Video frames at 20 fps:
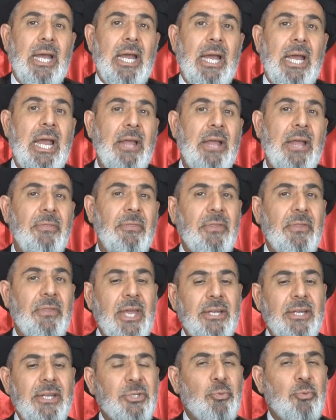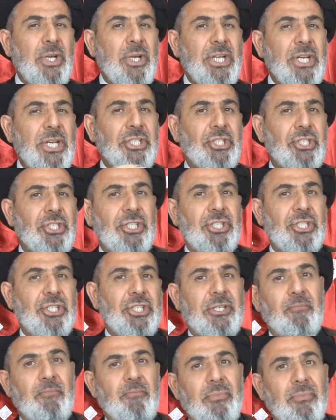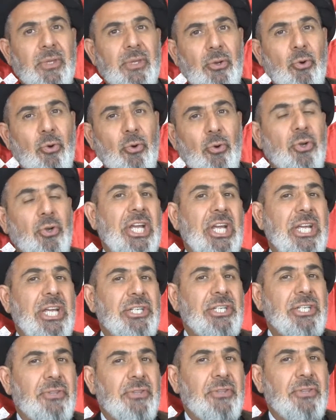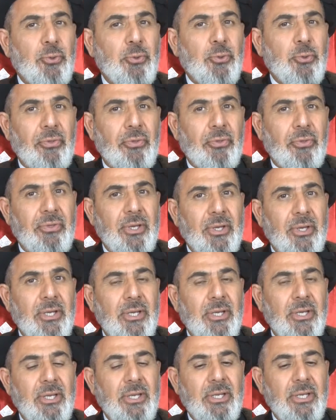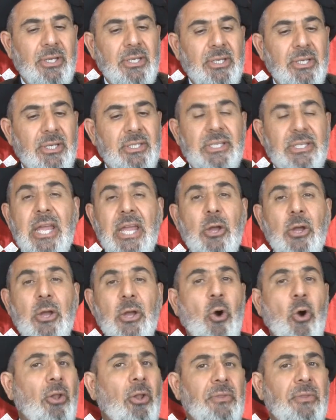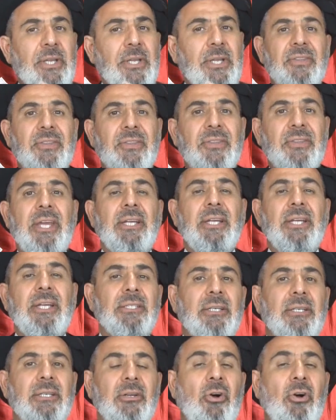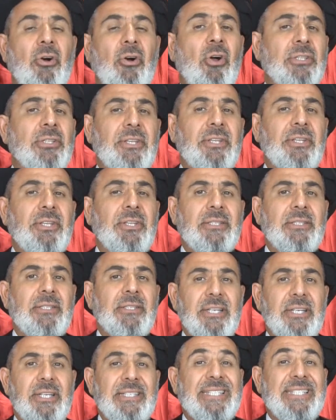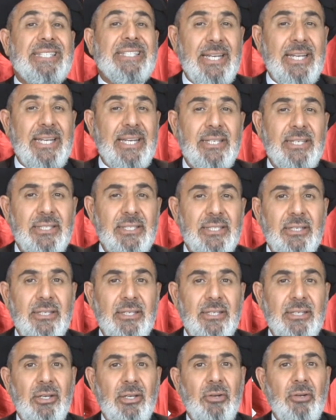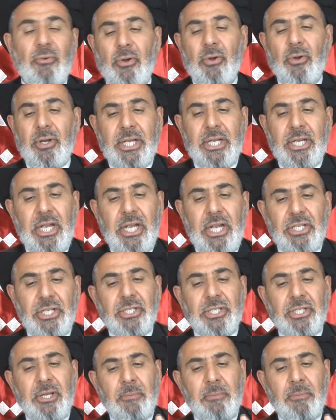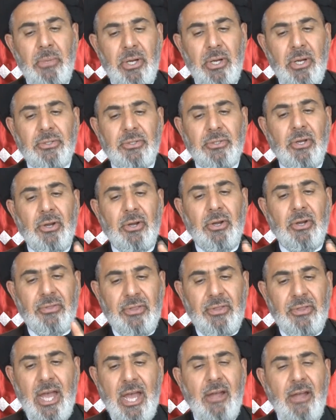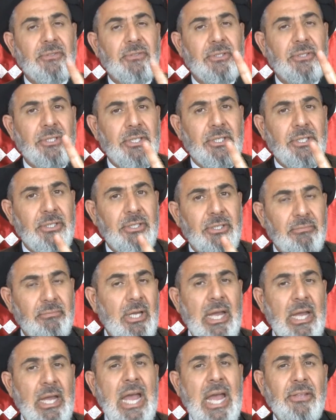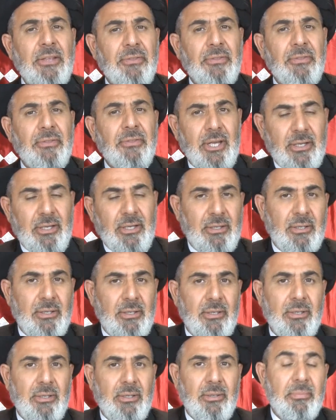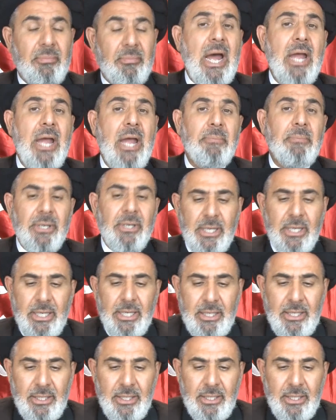and then switch or change the truth. Say all these things, all these sins, fornication, murder, theft, anything, bribery,